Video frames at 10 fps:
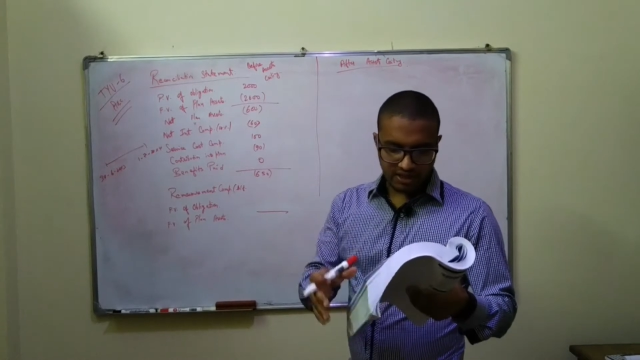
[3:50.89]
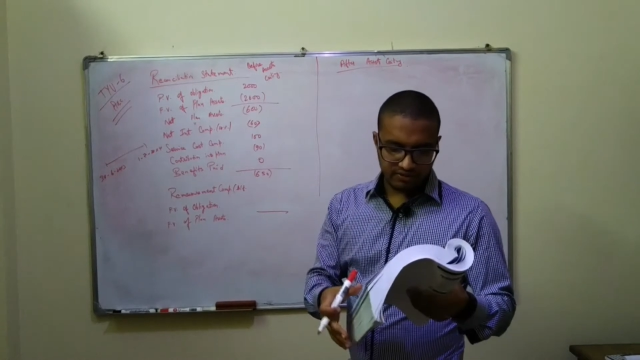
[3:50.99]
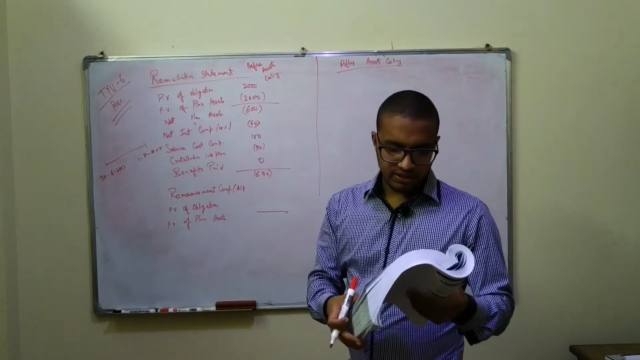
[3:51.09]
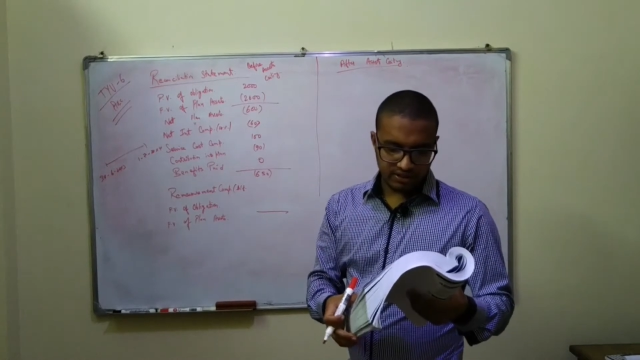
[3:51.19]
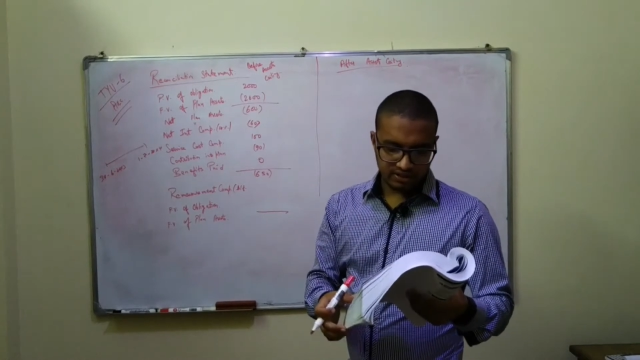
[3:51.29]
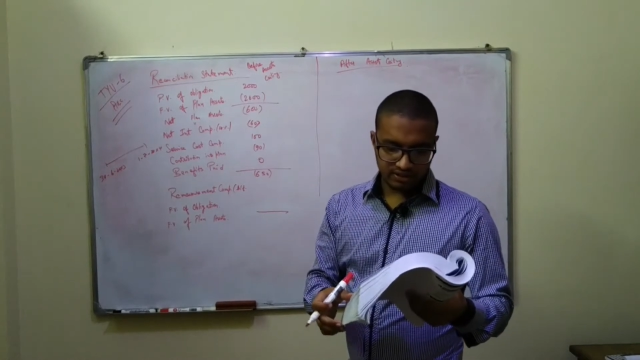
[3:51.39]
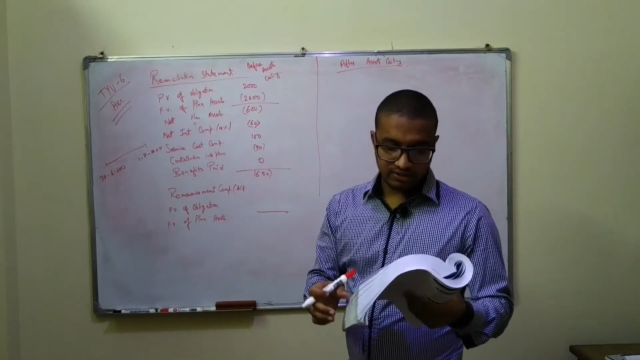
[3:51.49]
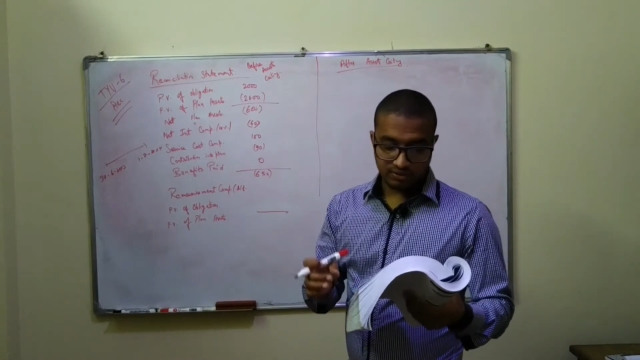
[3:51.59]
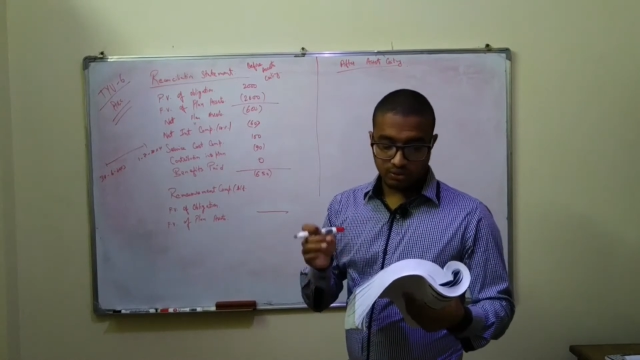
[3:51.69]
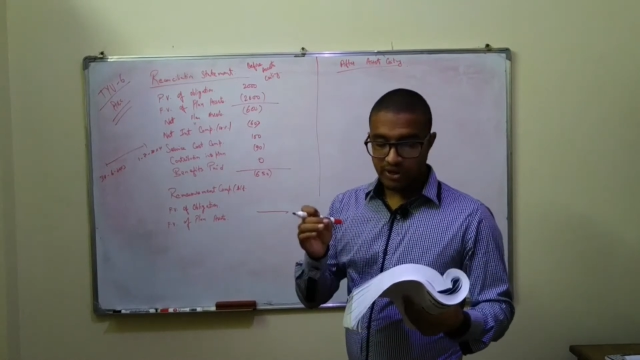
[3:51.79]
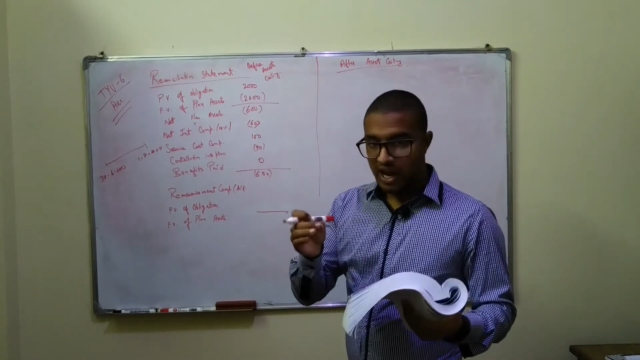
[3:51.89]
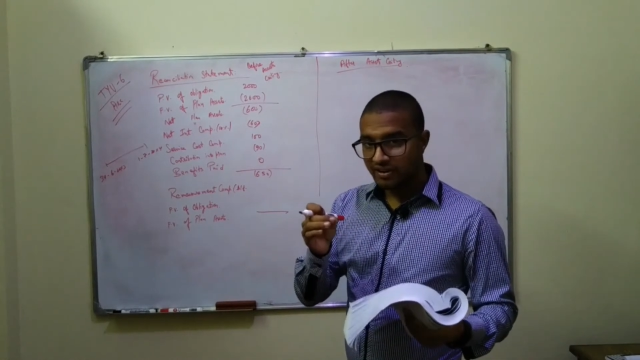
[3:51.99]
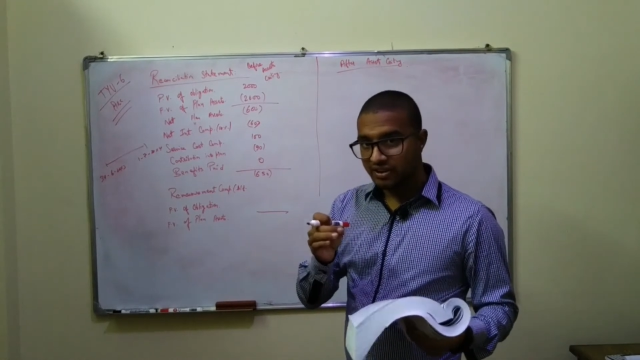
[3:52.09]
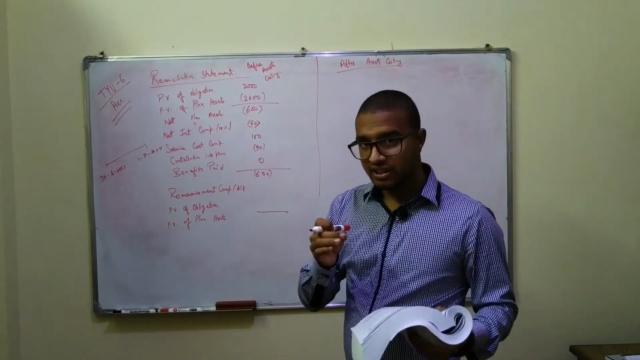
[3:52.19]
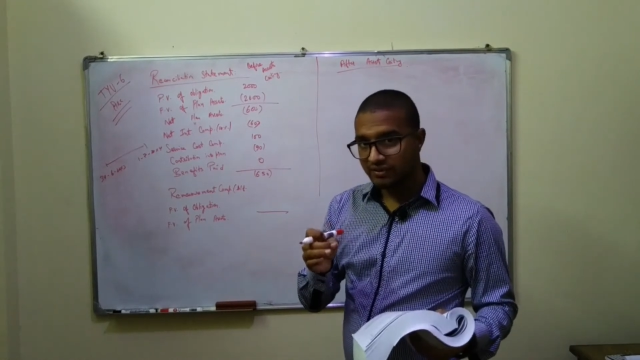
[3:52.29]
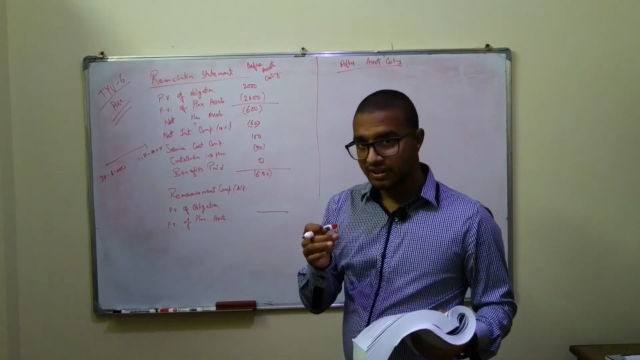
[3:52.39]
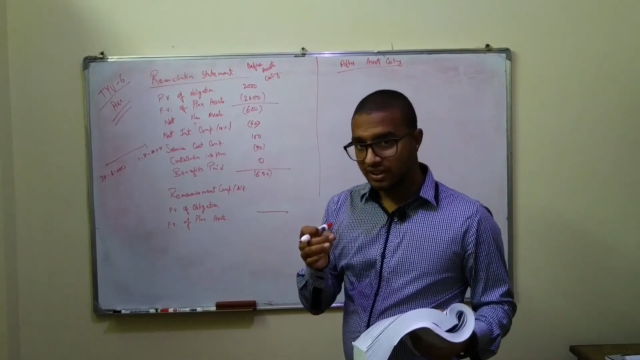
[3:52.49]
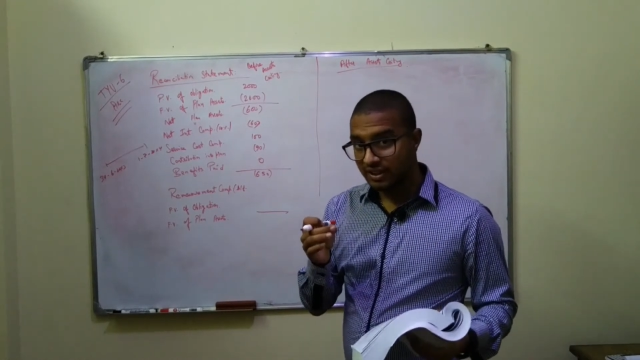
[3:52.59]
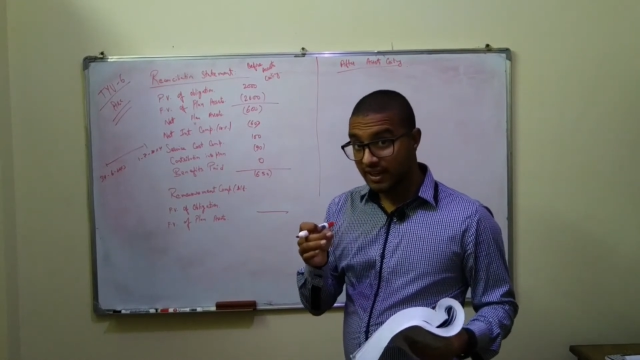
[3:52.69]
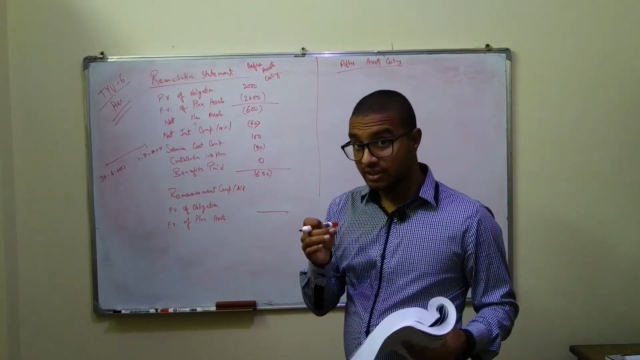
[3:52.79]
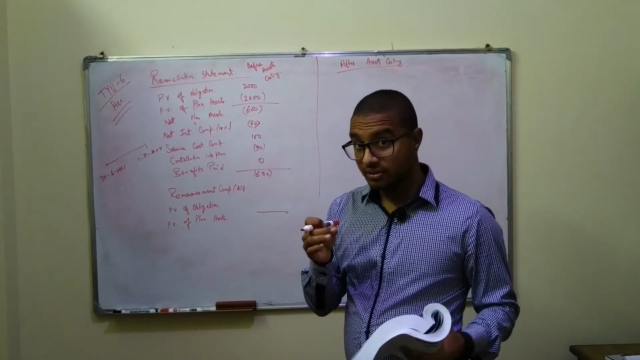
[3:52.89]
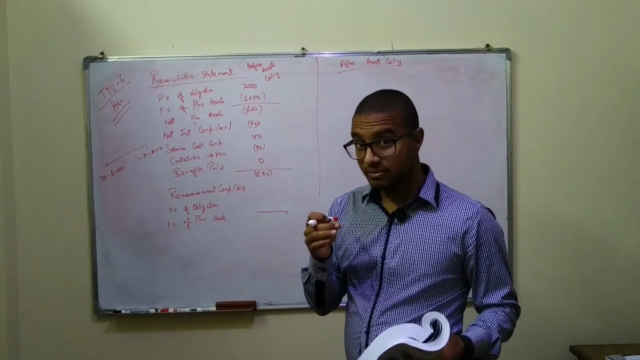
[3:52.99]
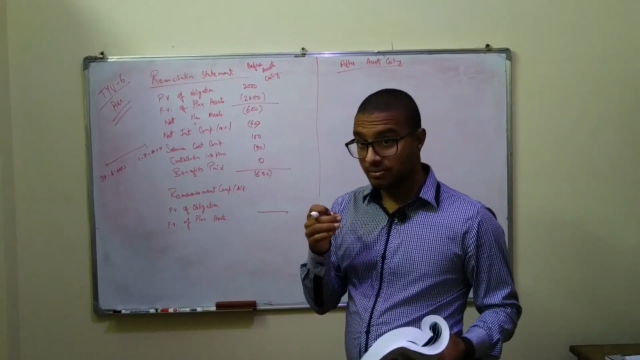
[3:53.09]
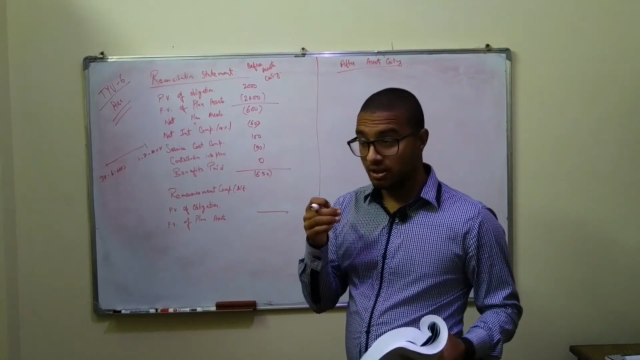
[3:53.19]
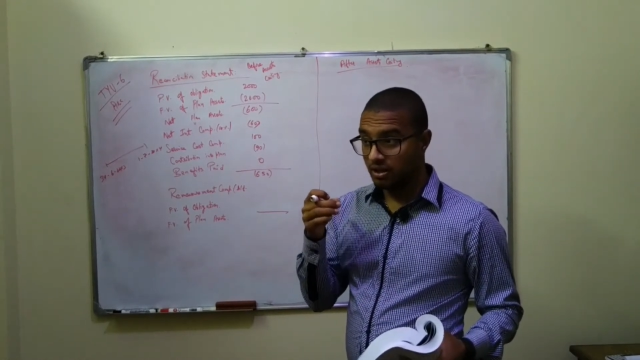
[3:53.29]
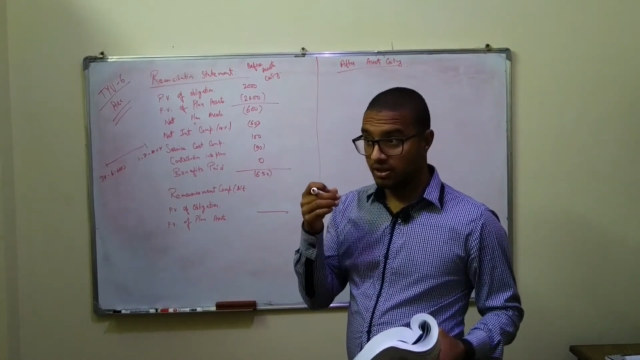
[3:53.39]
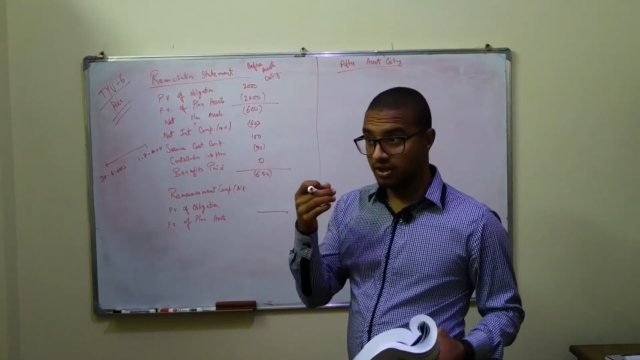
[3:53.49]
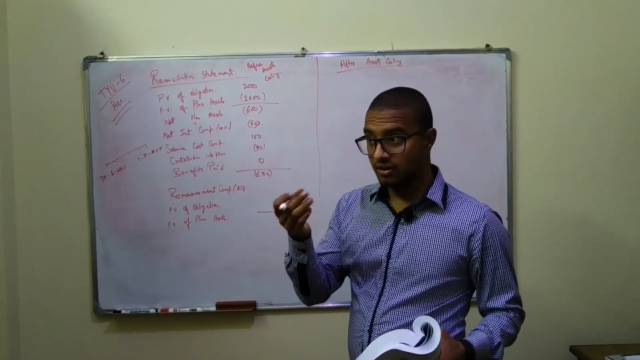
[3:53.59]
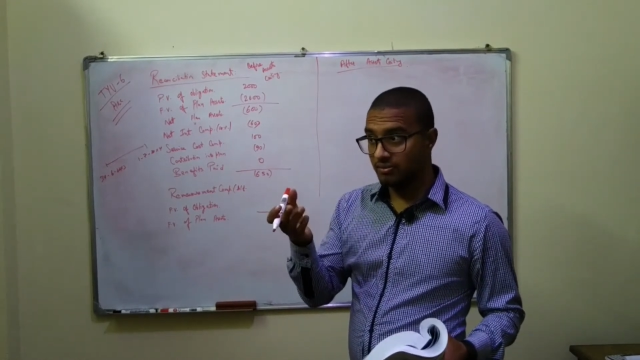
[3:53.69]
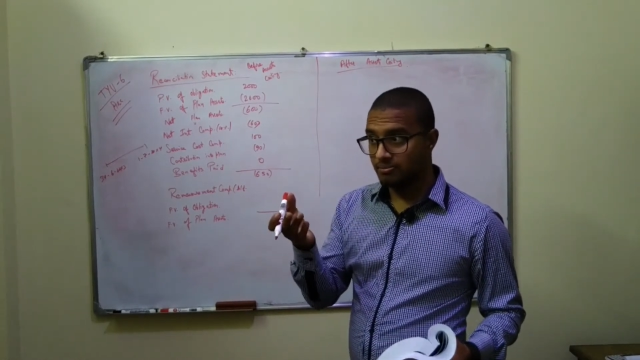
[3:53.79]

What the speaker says: So what we are given is, we are not given the net